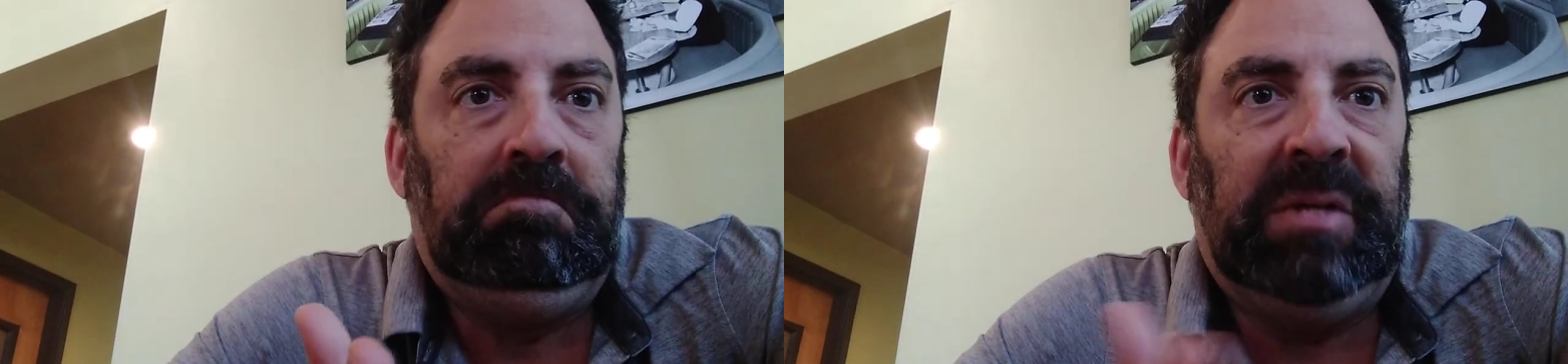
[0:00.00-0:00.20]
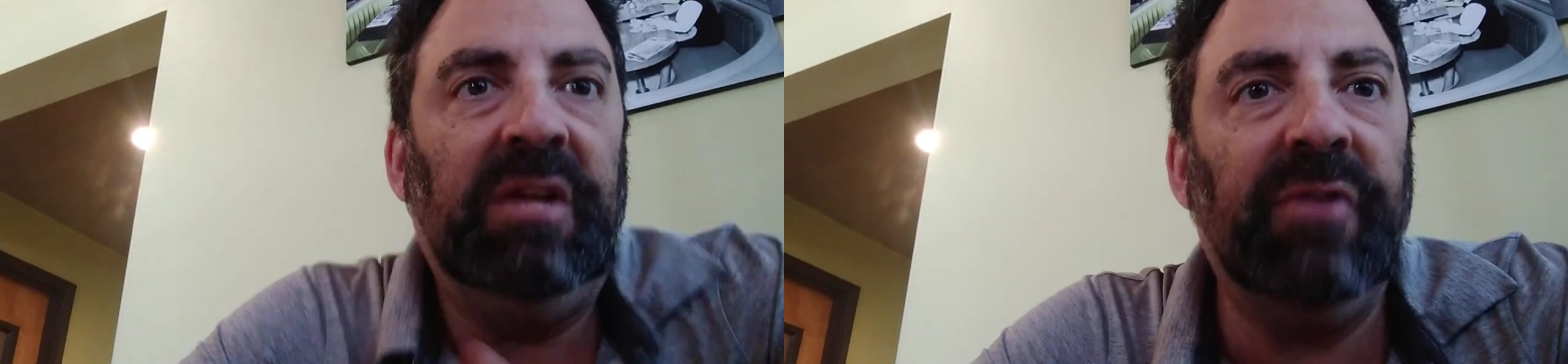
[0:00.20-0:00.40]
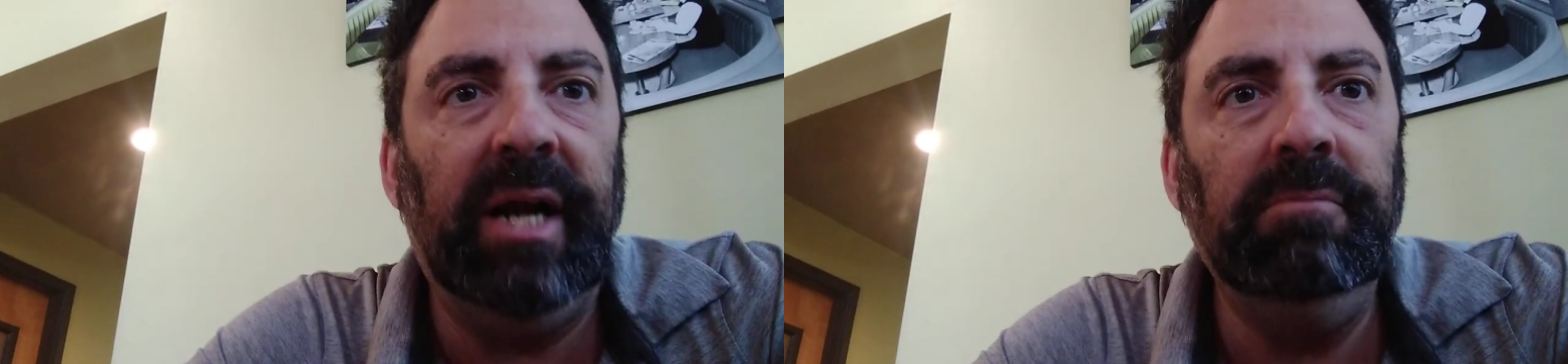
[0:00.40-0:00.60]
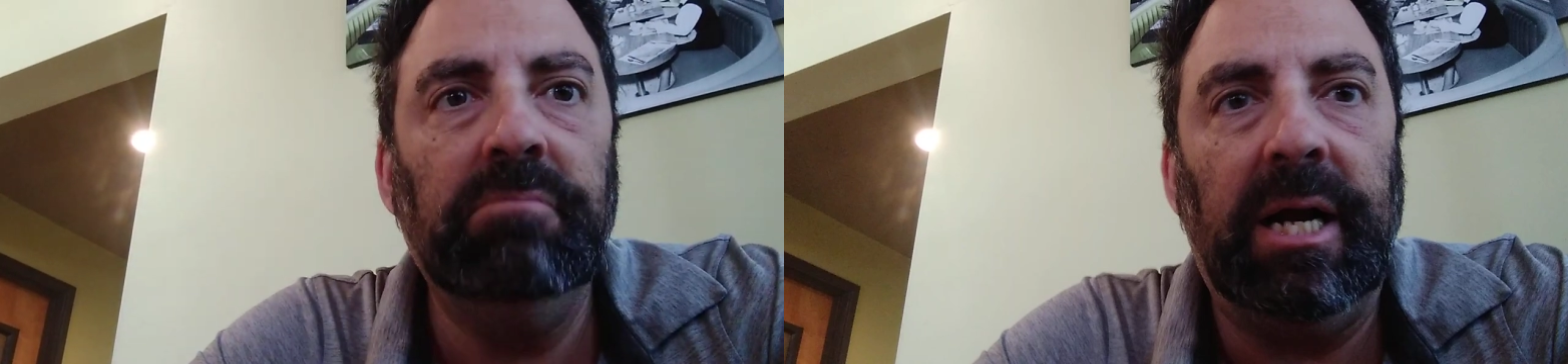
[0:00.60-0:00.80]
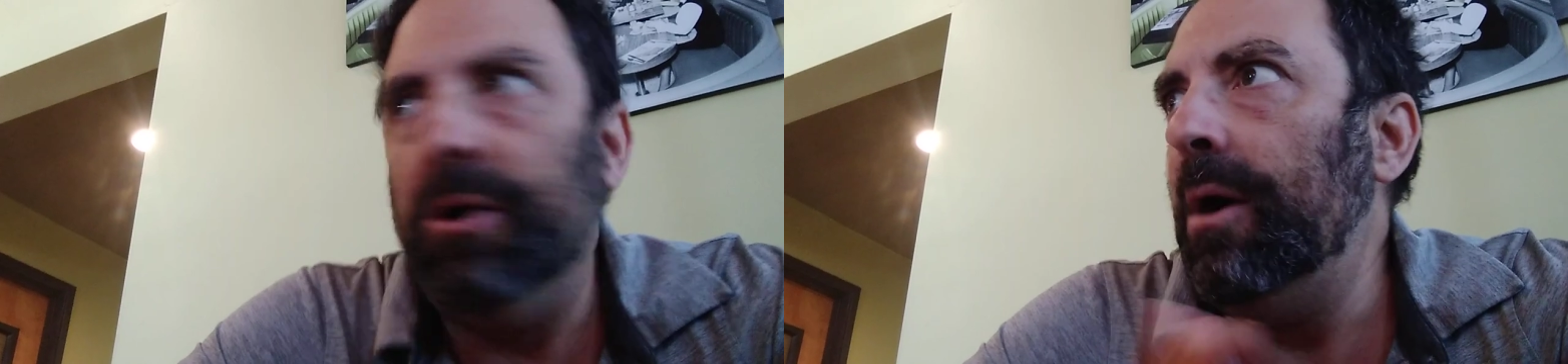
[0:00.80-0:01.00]
That's fine.
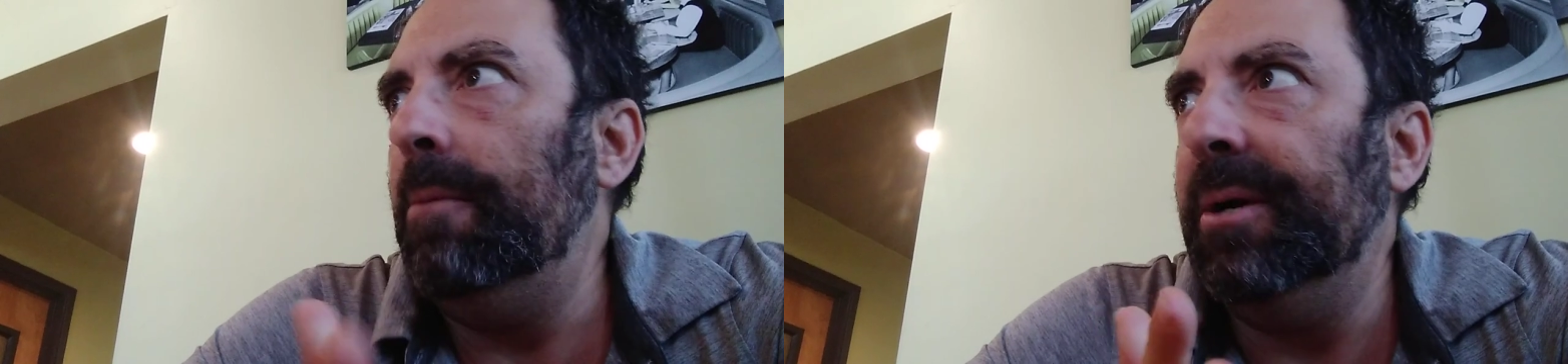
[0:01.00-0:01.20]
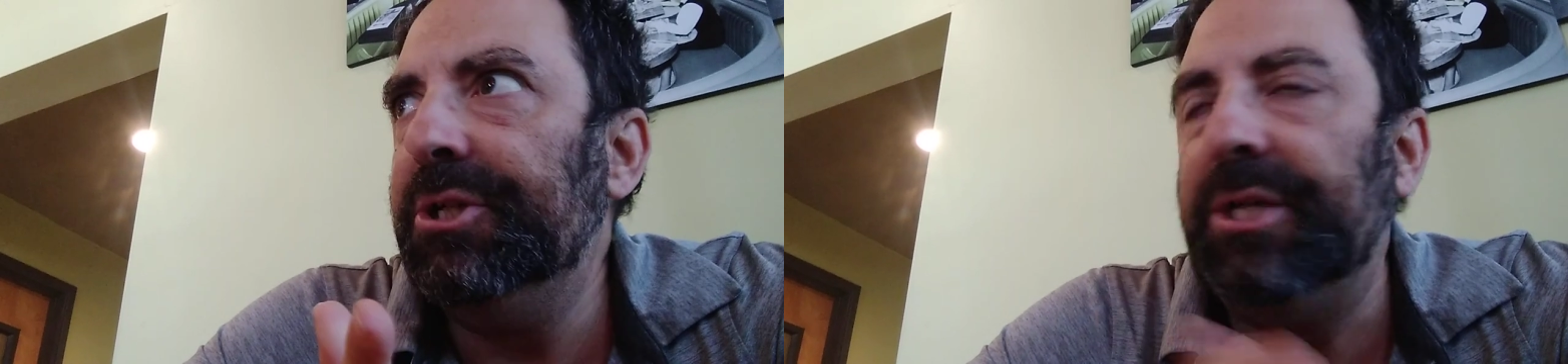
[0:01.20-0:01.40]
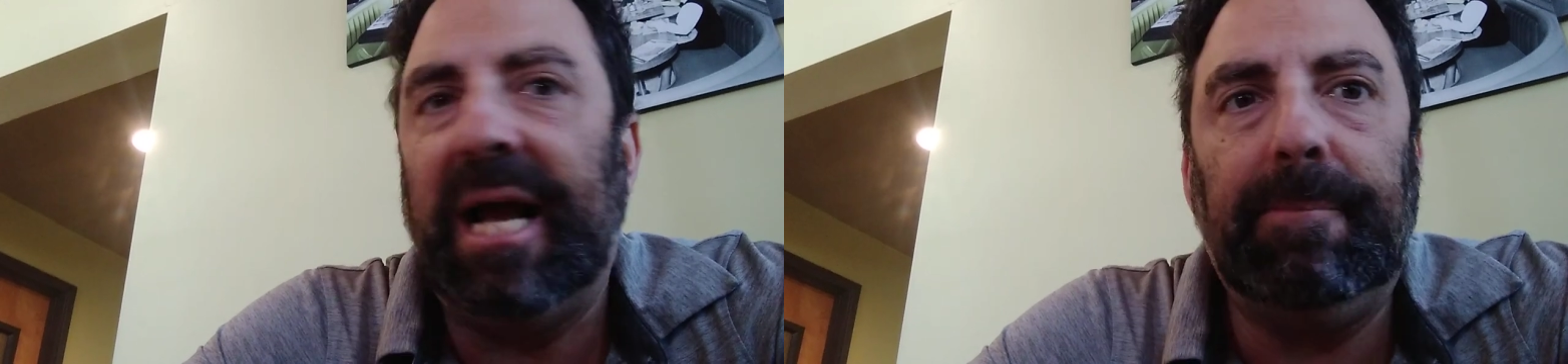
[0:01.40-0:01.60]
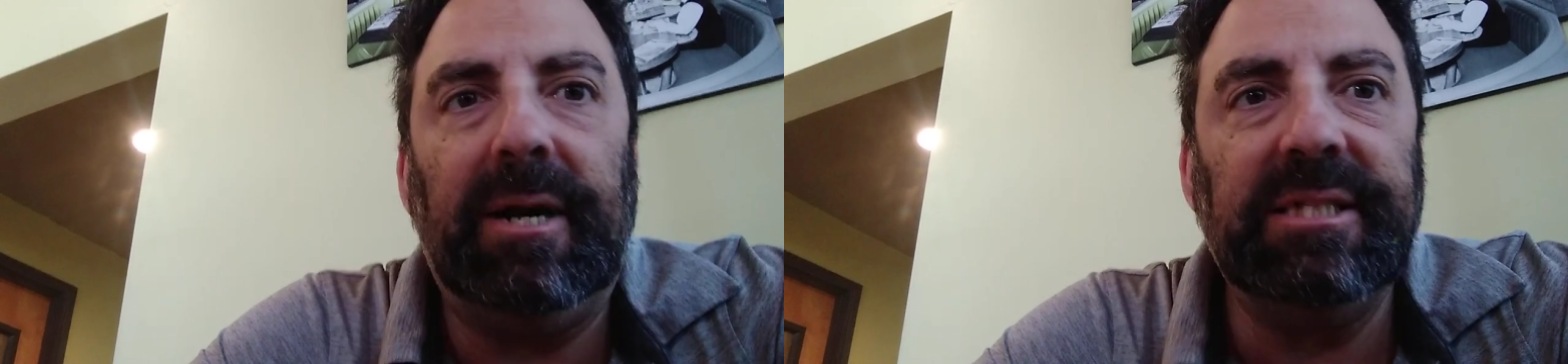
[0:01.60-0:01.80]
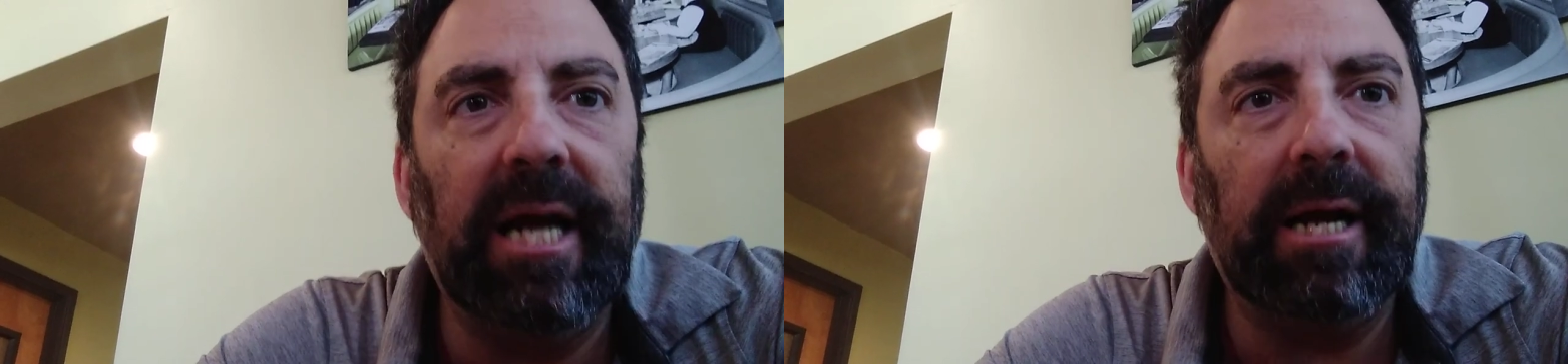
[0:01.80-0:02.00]
I know how much Dak
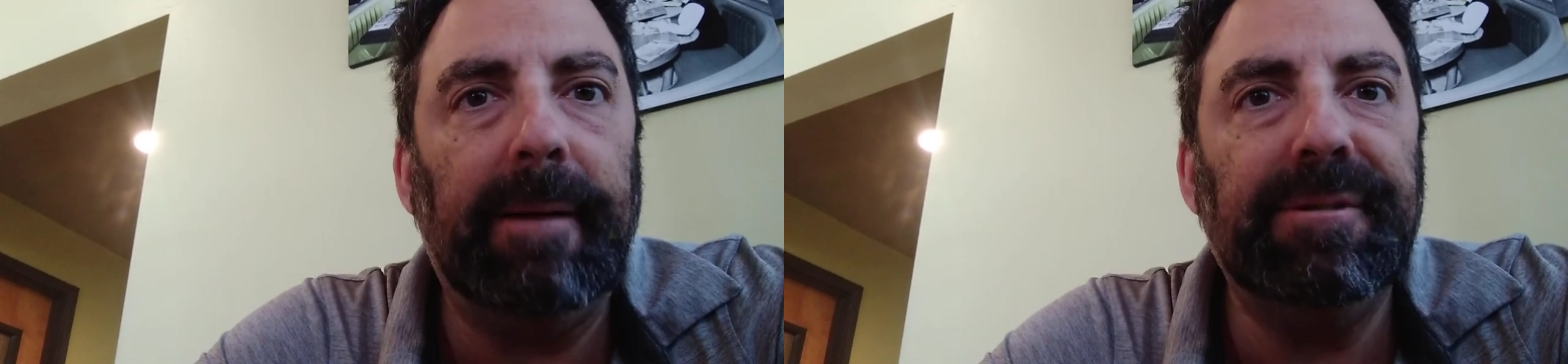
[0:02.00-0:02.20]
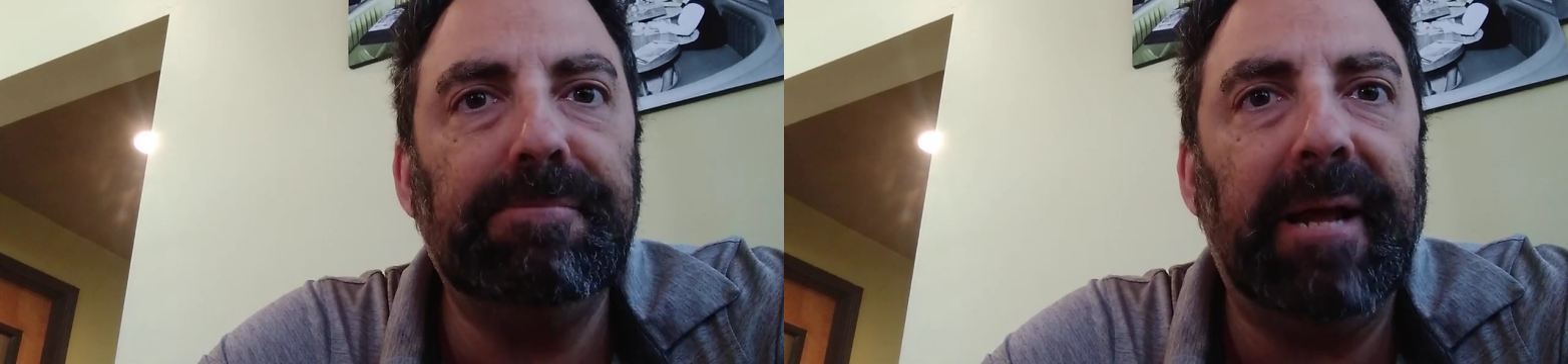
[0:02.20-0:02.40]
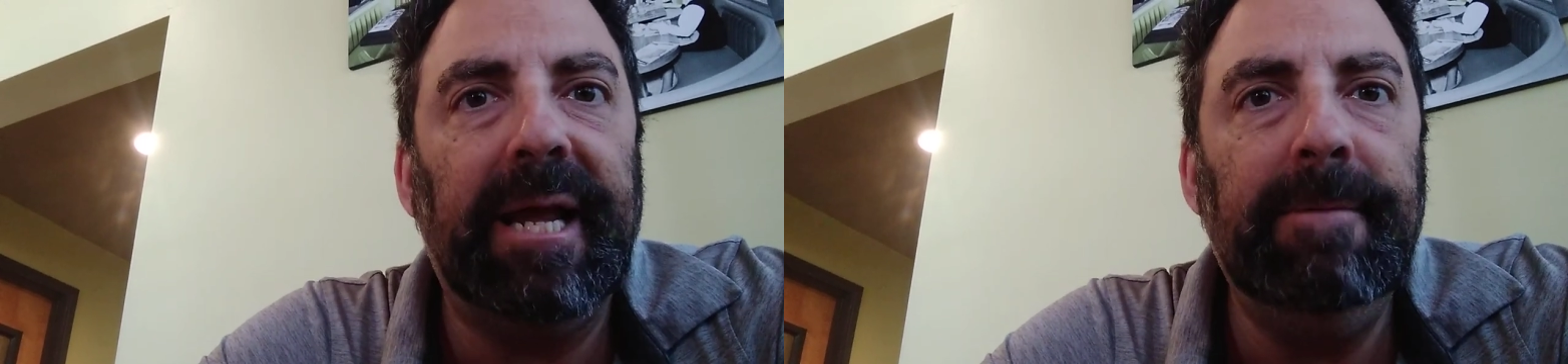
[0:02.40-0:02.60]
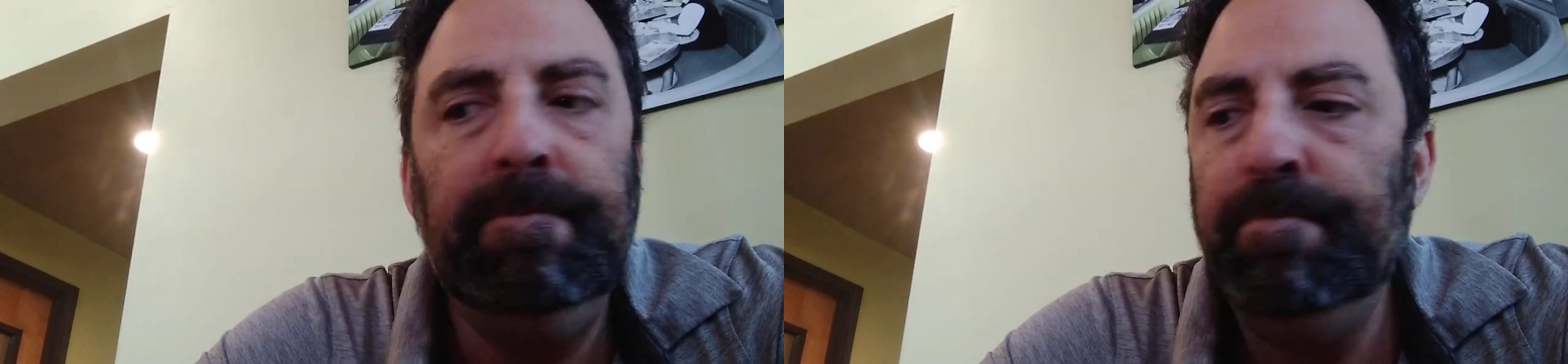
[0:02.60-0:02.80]
Prescott gets paid.